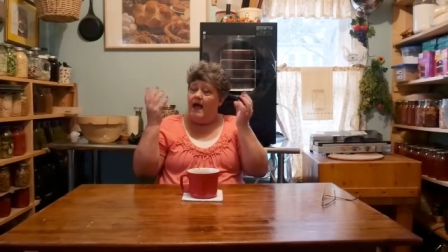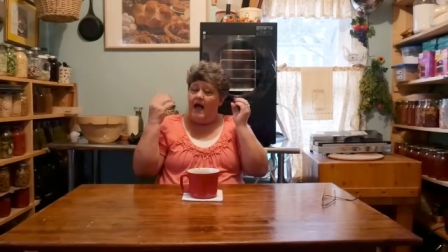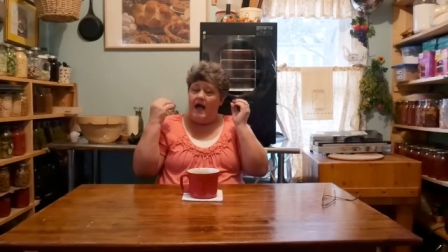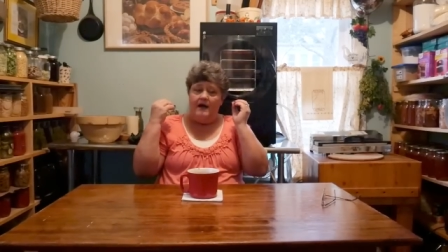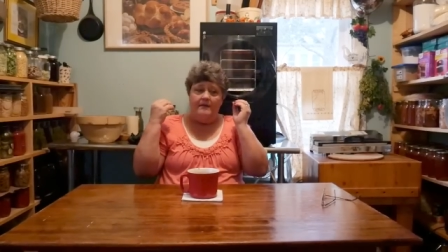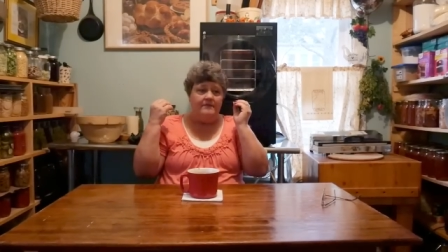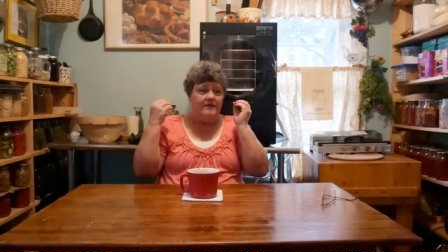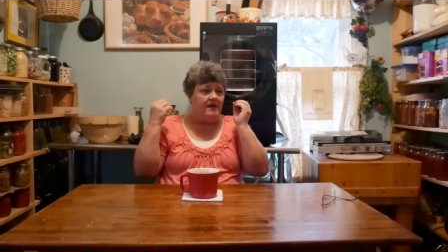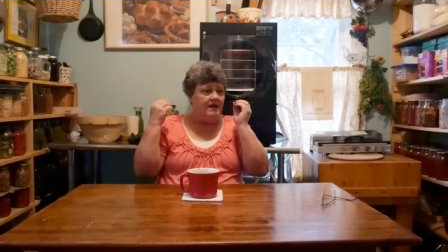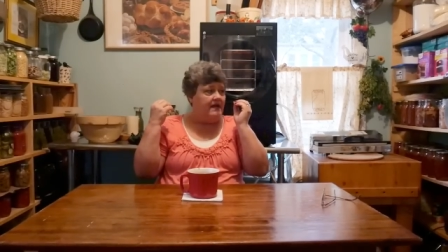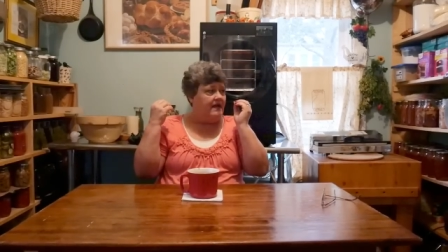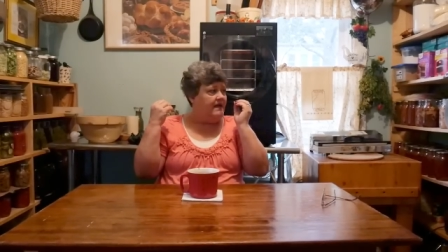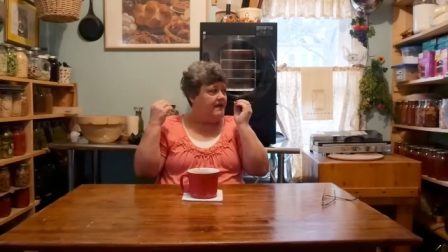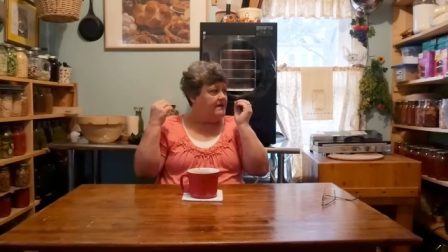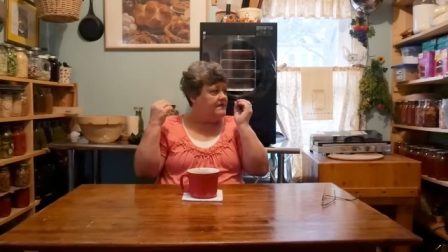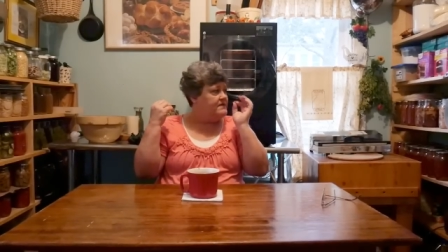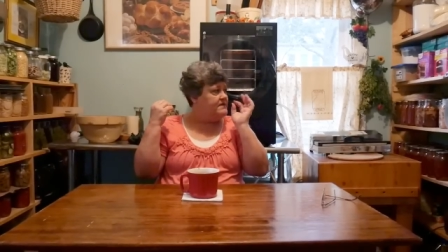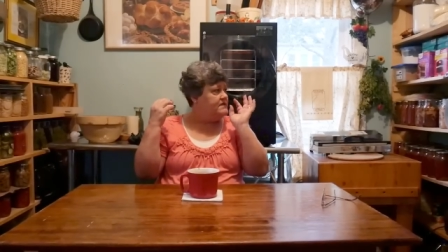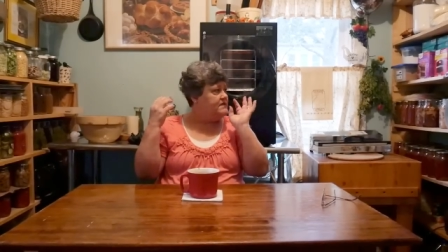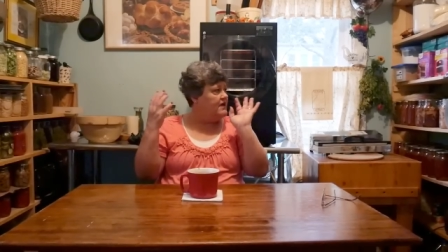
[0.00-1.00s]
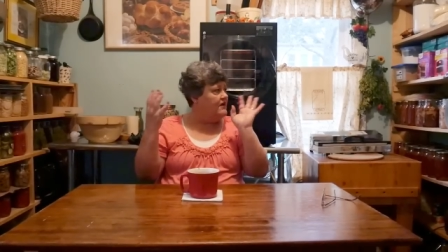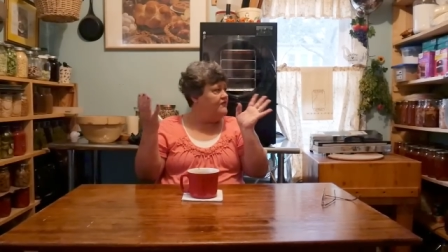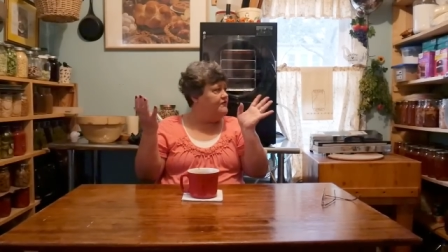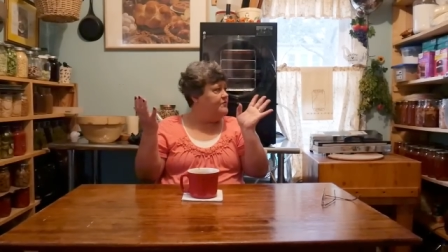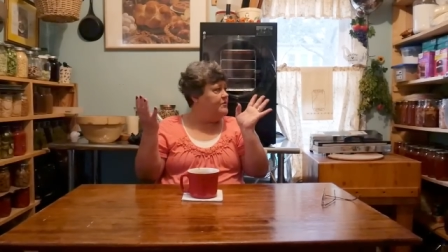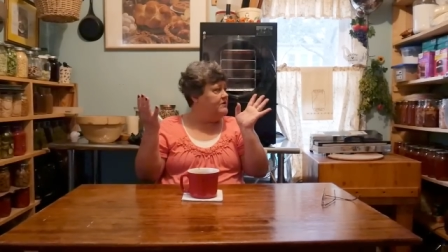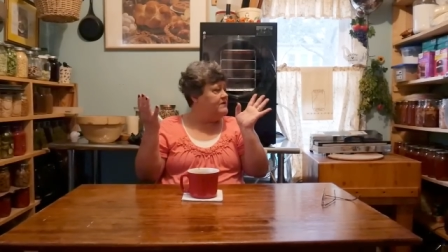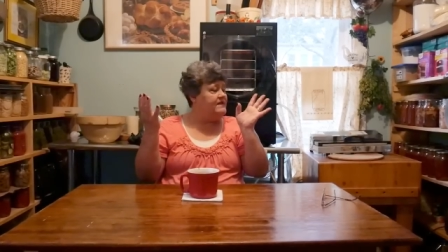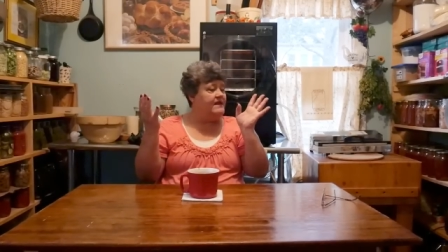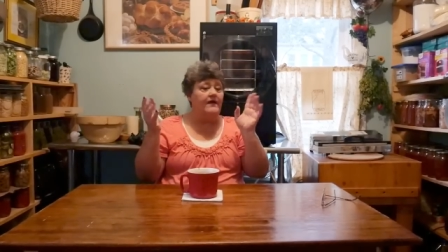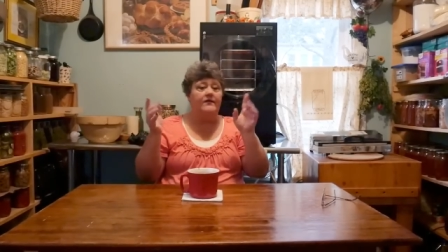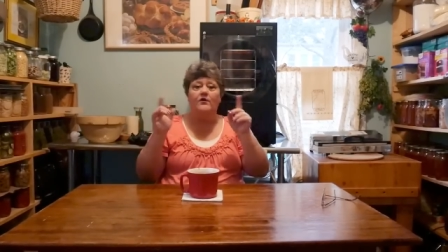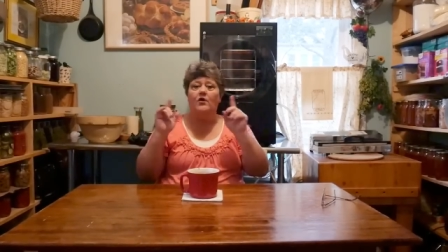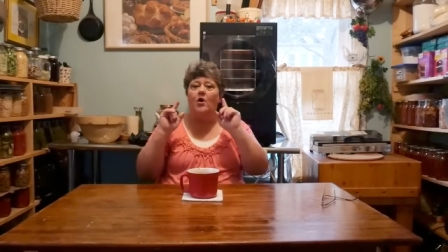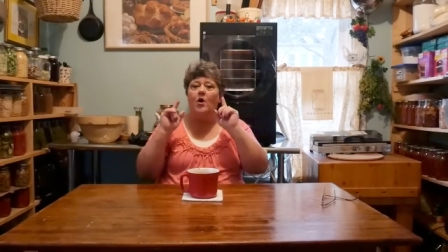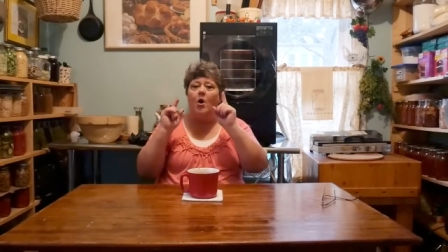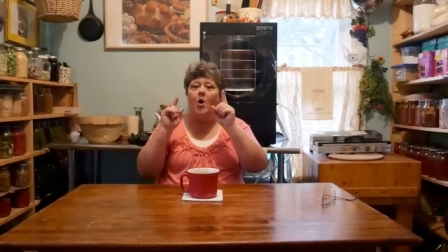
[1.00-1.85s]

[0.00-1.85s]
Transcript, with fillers: I'm going to get stuff put together.